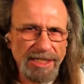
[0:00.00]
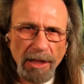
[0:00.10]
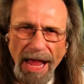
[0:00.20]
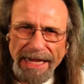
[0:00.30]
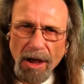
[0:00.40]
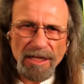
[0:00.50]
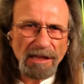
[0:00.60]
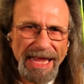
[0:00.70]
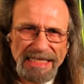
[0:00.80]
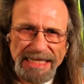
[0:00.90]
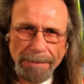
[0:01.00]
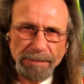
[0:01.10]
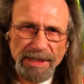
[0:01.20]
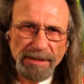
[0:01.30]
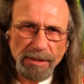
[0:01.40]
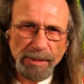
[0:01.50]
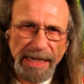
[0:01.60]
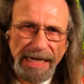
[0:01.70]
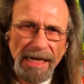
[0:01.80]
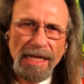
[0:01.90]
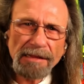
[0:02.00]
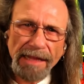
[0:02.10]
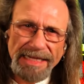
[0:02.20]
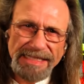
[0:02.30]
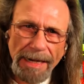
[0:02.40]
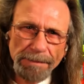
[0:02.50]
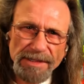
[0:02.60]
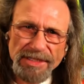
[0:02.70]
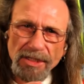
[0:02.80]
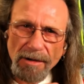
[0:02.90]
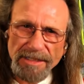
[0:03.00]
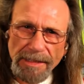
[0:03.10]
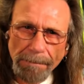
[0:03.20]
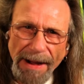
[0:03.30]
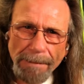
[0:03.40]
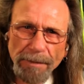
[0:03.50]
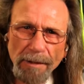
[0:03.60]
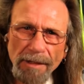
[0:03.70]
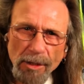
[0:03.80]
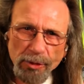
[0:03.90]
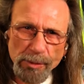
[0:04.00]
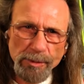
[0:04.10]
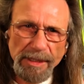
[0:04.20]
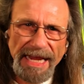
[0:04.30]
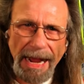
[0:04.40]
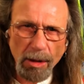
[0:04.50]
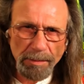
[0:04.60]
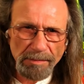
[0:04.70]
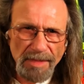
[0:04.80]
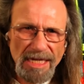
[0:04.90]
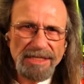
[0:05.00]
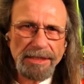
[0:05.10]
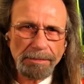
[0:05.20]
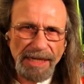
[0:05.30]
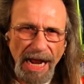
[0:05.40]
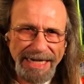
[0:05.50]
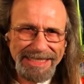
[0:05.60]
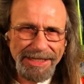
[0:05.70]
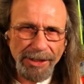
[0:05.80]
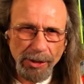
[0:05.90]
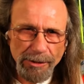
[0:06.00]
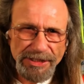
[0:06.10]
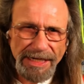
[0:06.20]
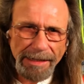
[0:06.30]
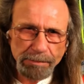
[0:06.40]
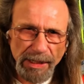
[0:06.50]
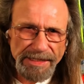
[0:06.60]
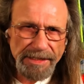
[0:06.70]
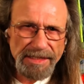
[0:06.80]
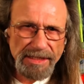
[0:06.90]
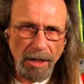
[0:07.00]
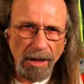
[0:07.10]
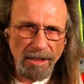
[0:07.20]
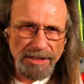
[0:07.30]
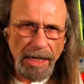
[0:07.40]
like on Led Zeppelin 3, Led Zeppelin starts to pepper through the album some nice acoustic blended songs,